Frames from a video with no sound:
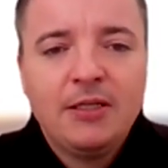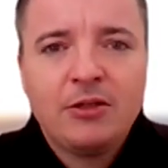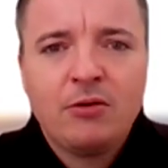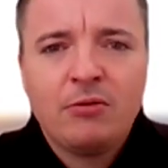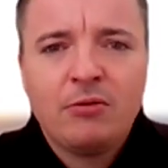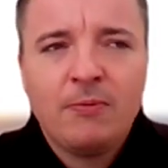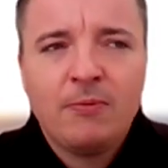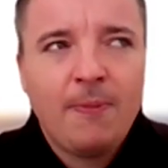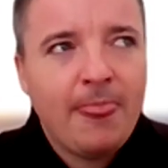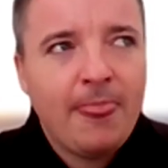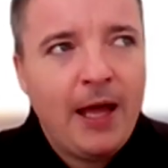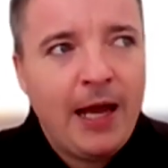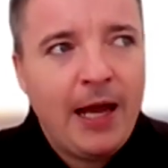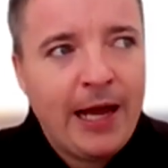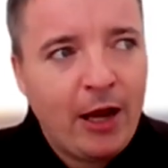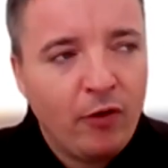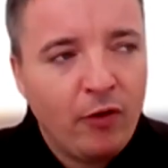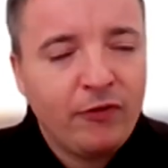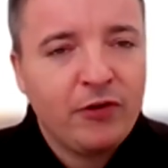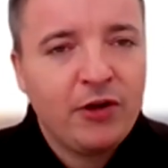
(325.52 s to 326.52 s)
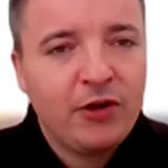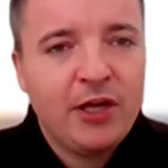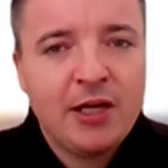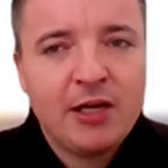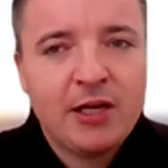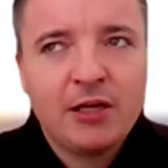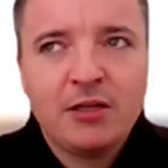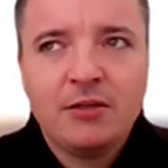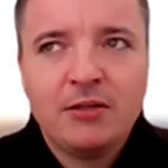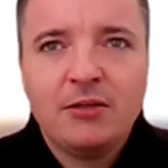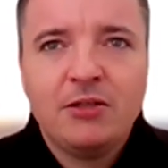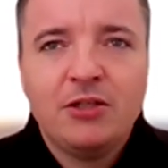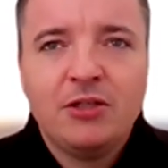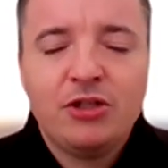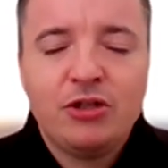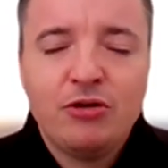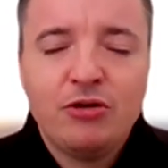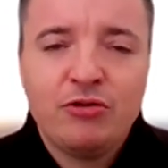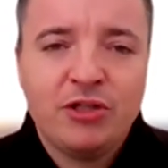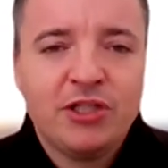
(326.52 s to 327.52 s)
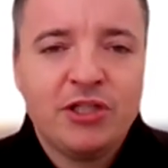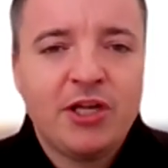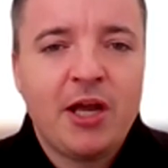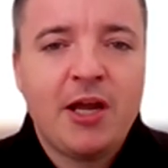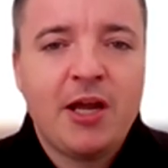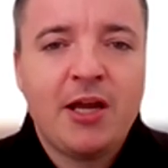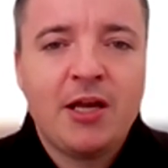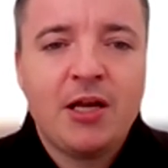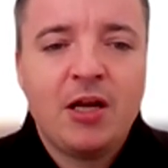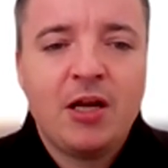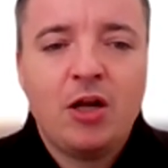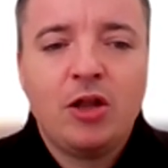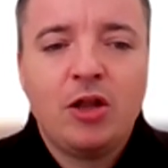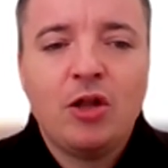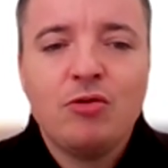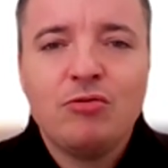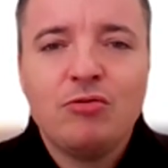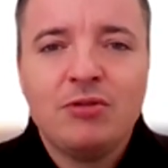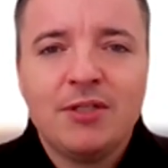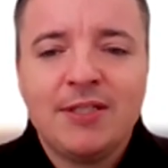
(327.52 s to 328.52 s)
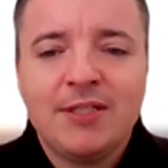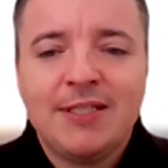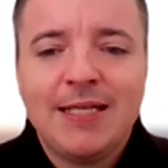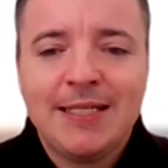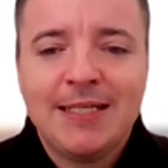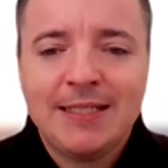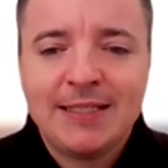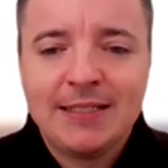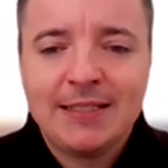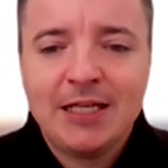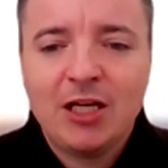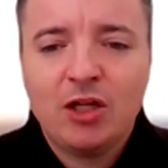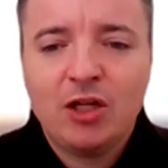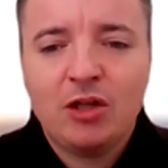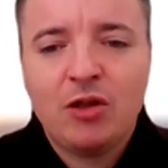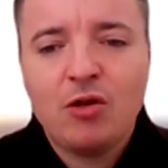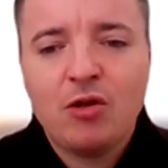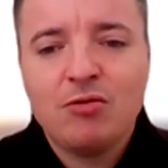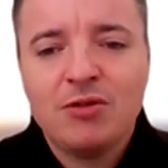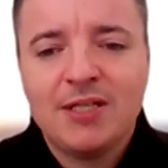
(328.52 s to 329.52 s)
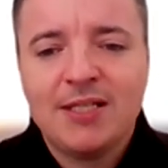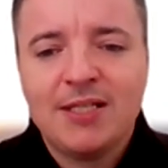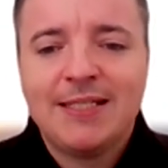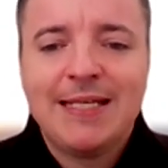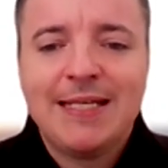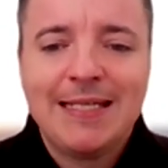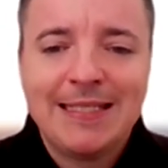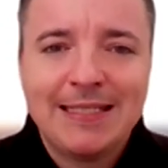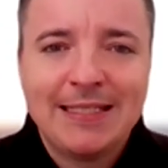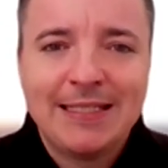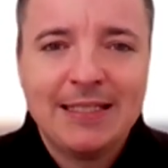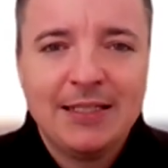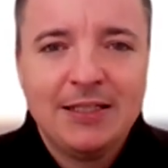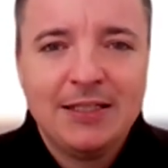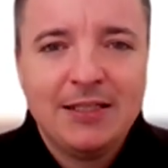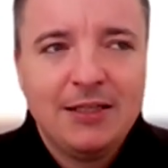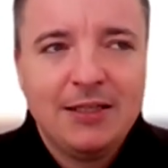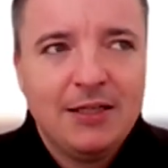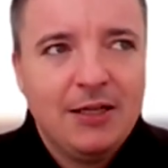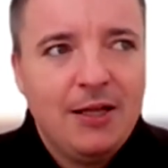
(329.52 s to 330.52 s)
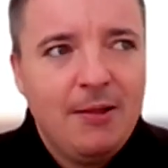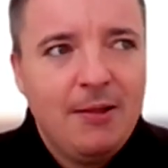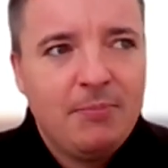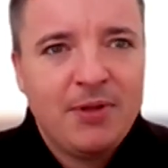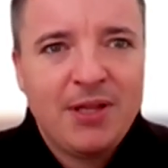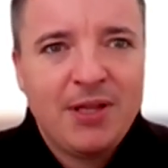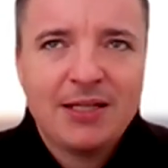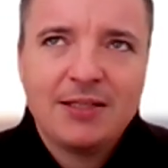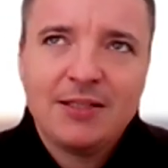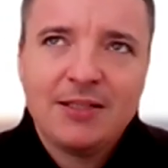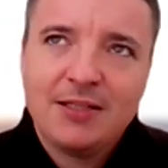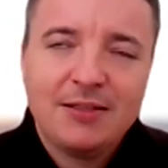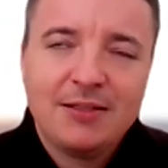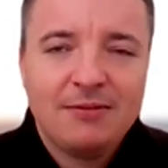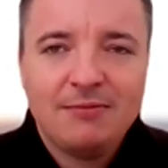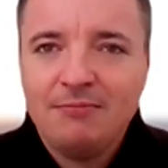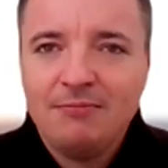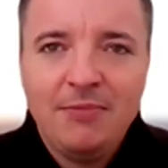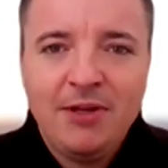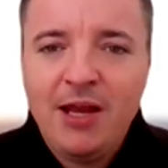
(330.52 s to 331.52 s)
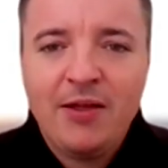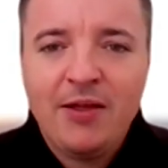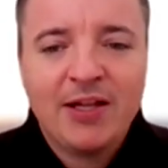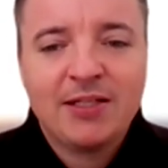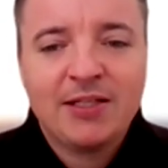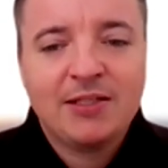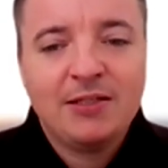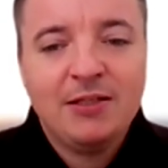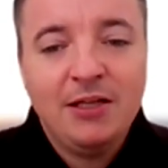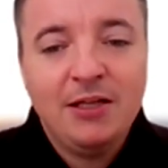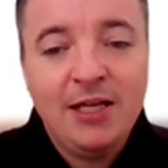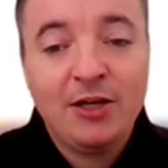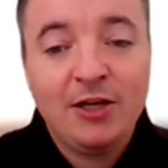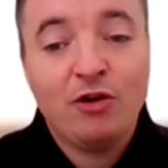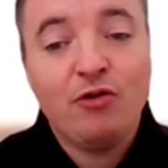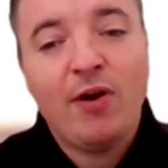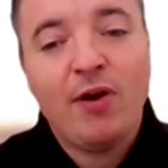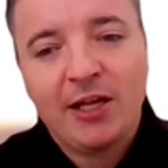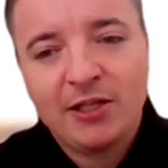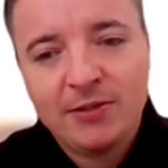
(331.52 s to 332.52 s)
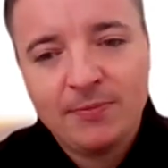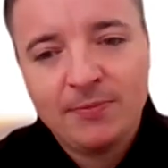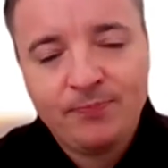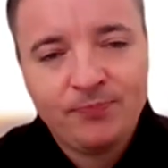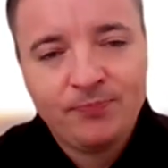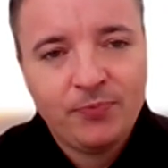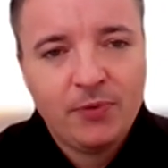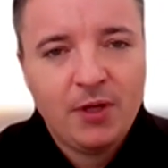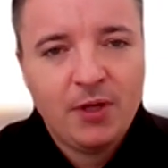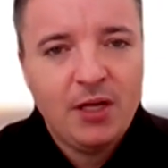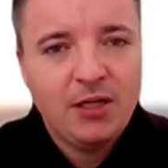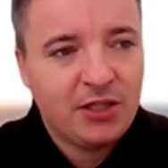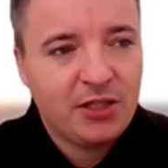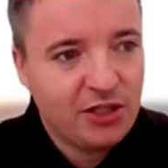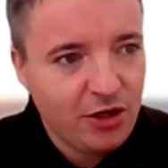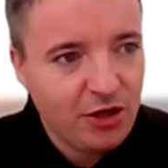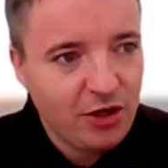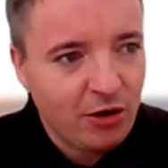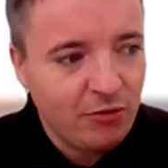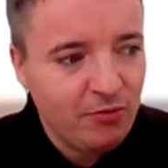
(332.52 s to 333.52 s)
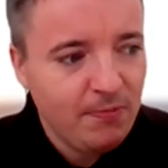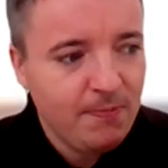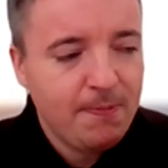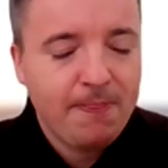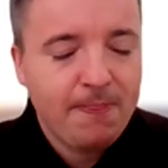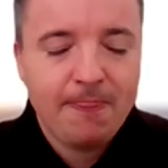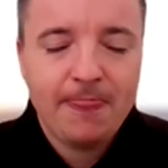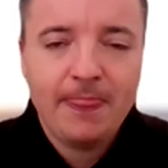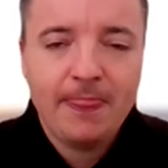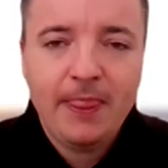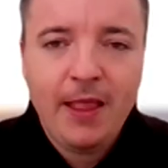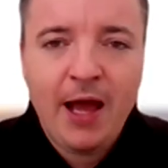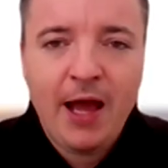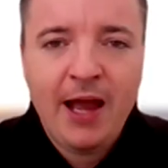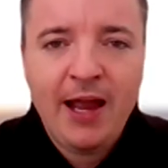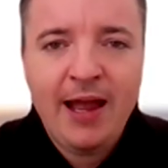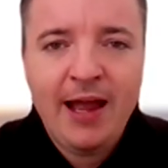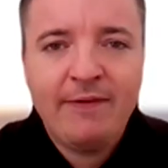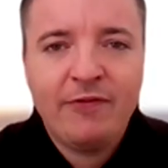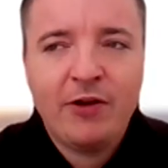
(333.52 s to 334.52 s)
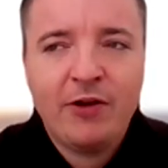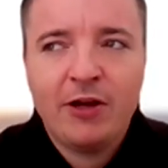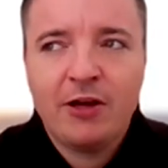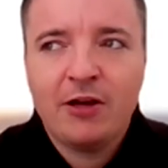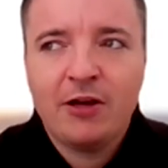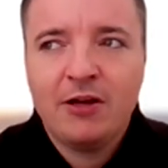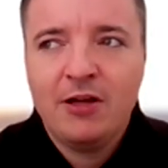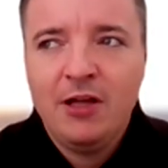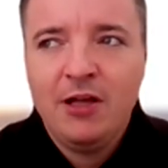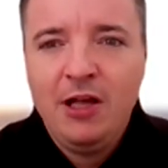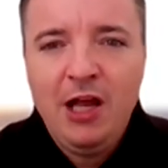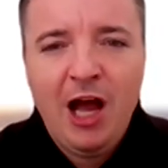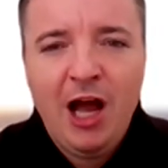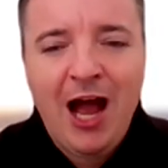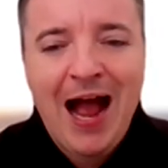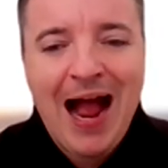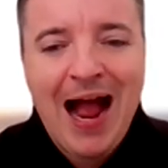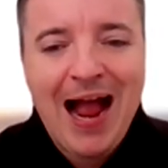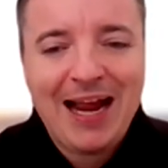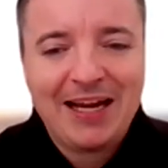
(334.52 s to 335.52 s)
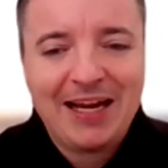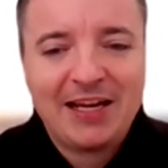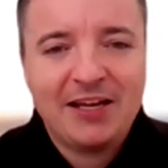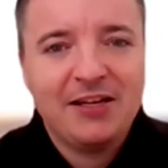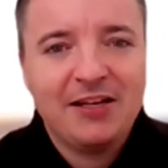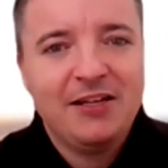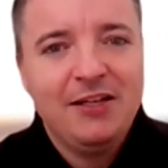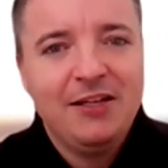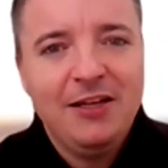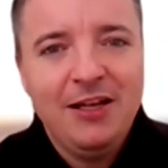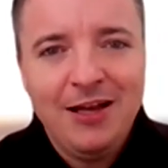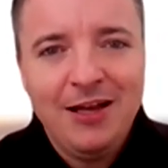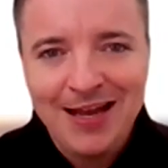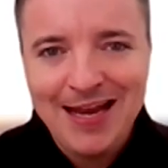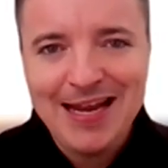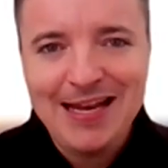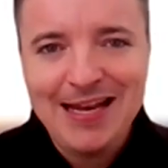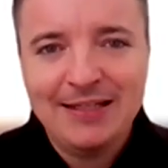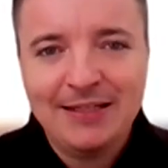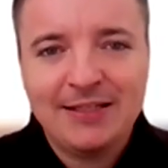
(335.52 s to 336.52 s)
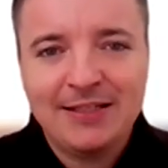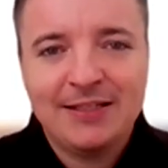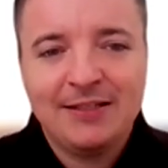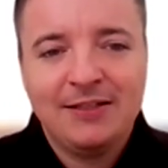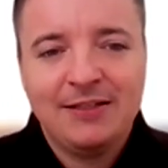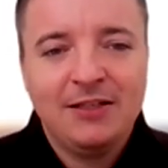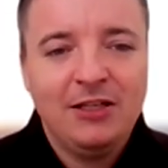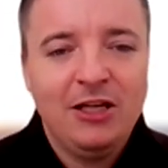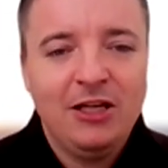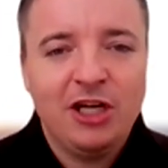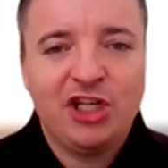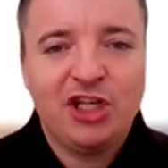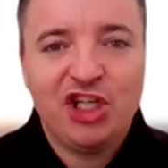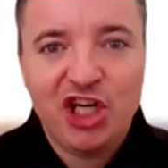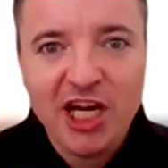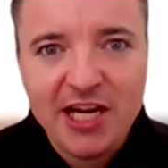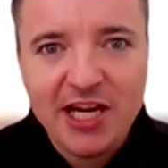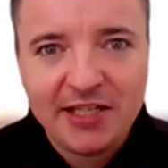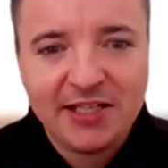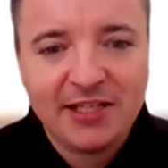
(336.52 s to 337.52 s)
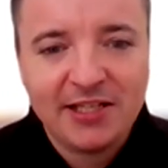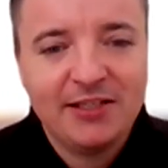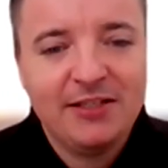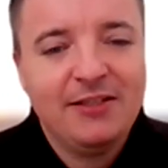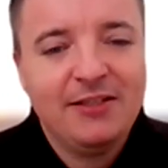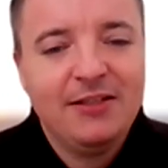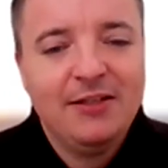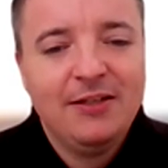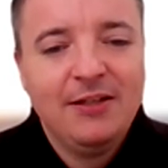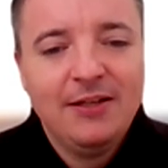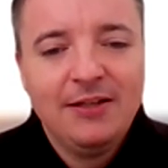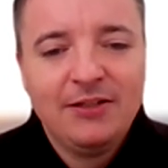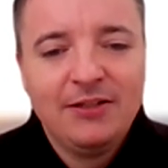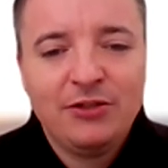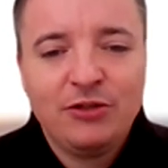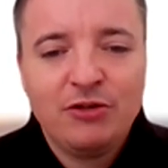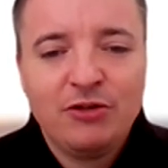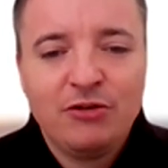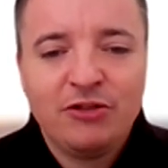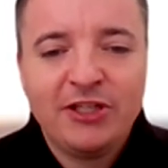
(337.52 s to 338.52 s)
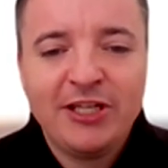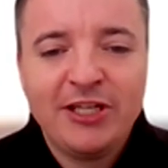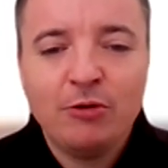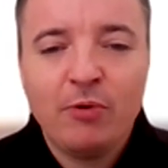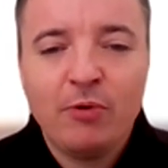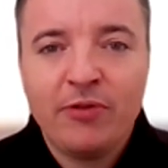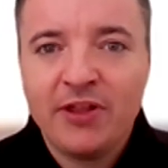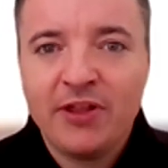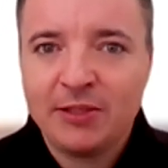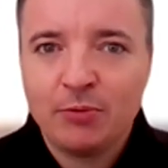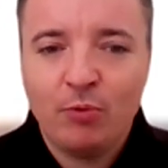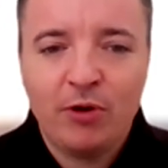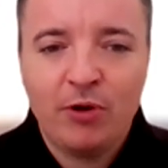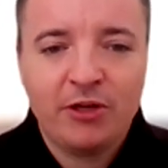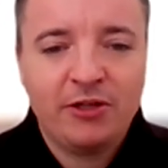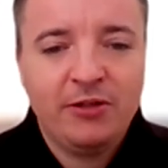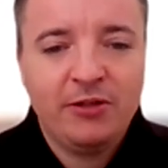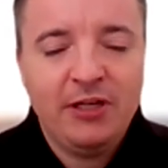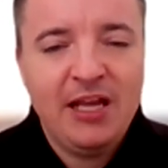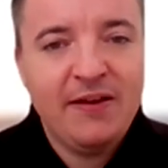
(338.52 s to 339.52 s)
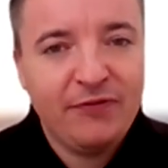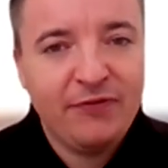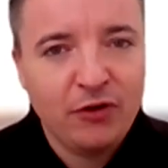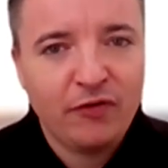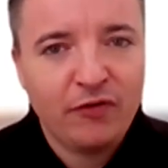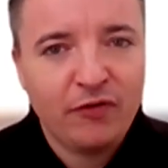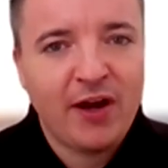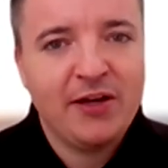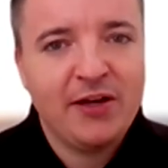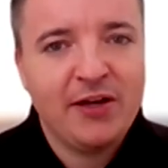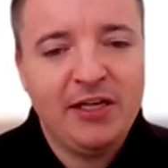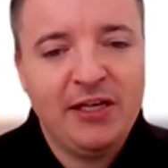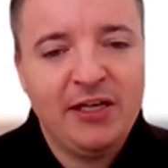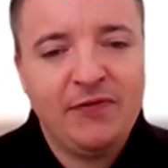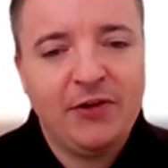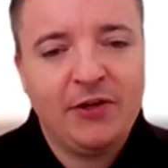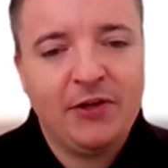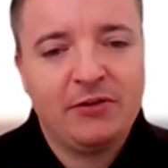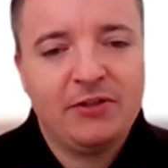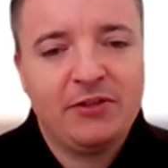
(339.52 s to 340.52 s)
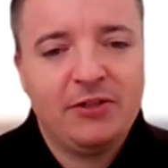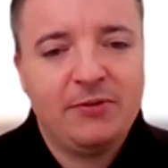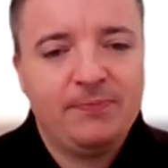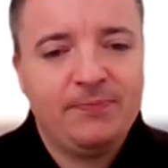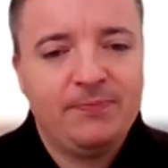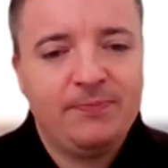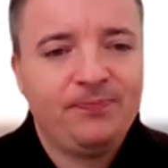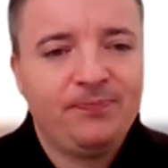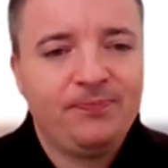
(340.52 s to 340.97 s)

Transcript: So I often hear students say clothes, clothes, but that's incorrect. So I have a hack, a hint, a cheat to deal with this word if you find it difficult.